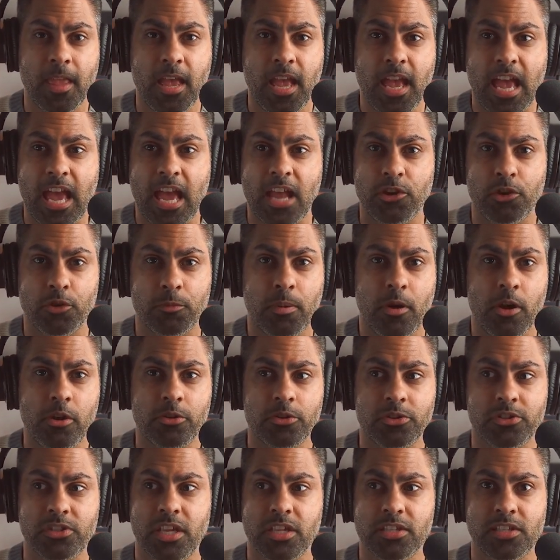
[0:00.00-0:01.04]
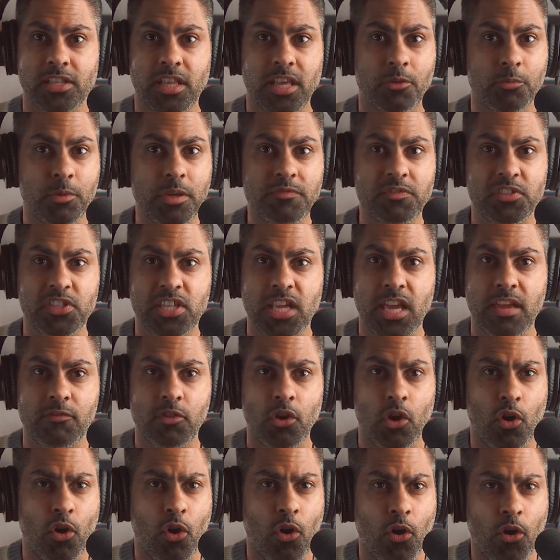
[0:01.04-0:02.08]
And your partner says, like, we've saved
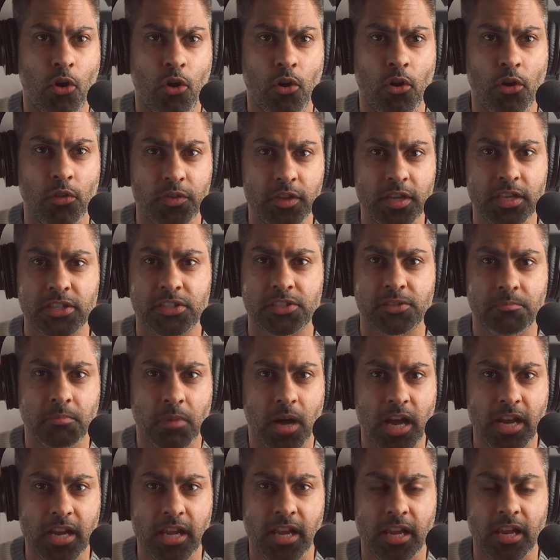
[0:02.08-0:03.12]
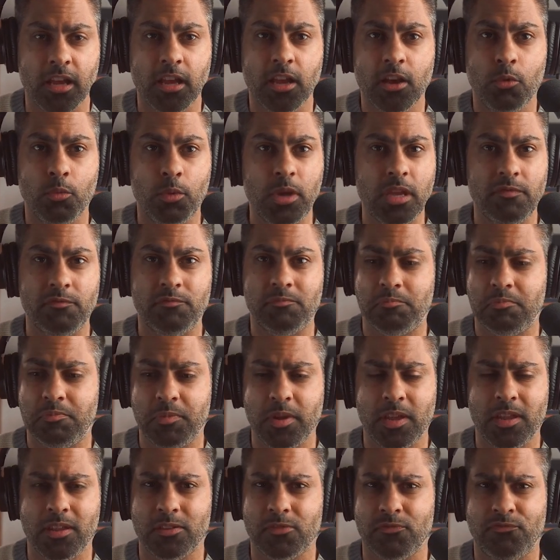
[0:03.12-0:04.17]
all this money. We've
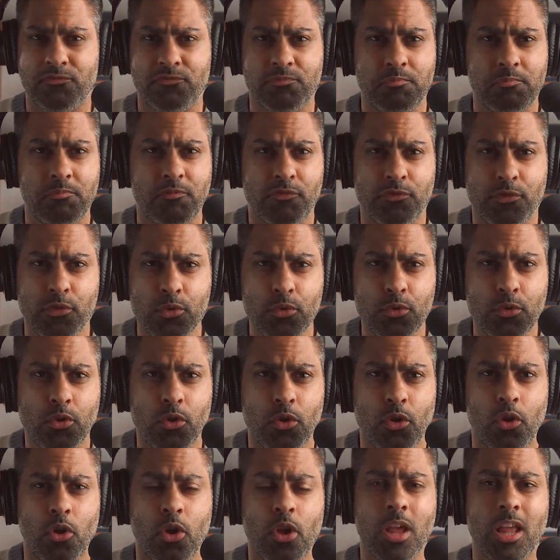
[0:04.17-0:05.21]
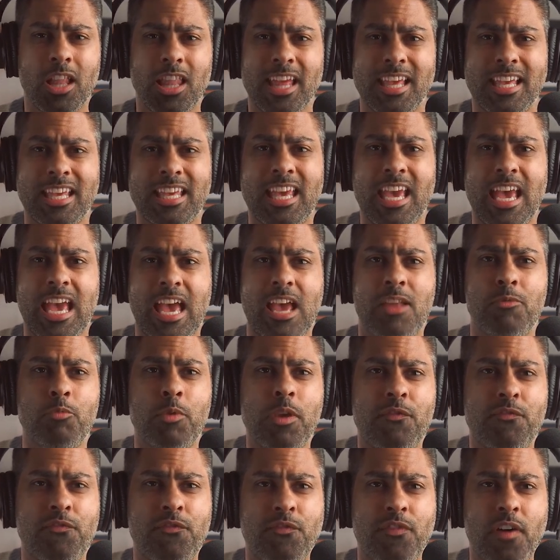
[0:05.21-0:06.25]
been frugal. Like, can
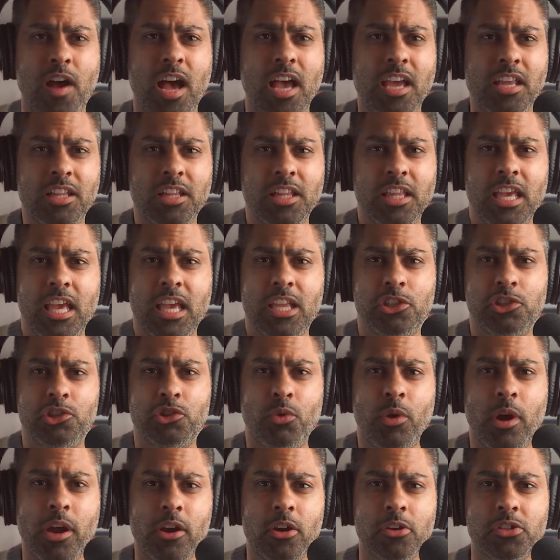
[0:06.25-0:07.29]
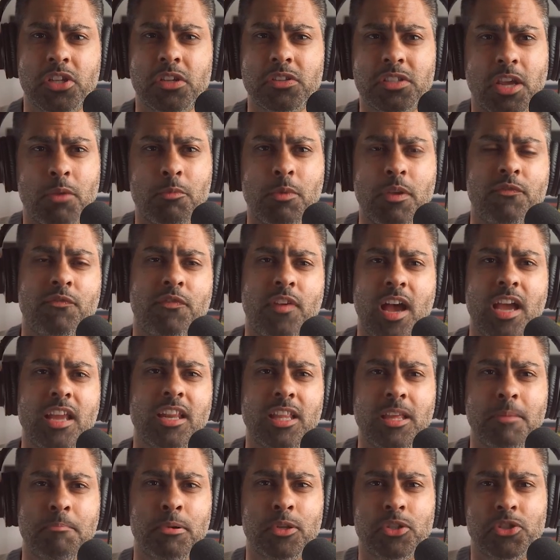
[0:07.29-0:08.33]
we finally enjoy ourselves? Can we
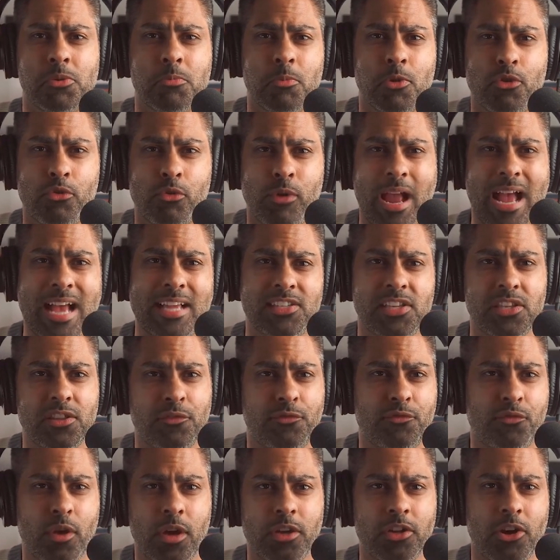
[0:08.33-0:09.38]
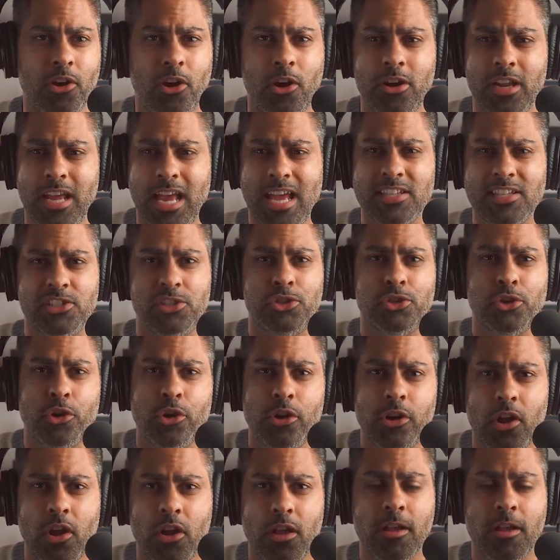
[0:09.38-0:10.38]
finally put some grass in the front yard? It has dirt.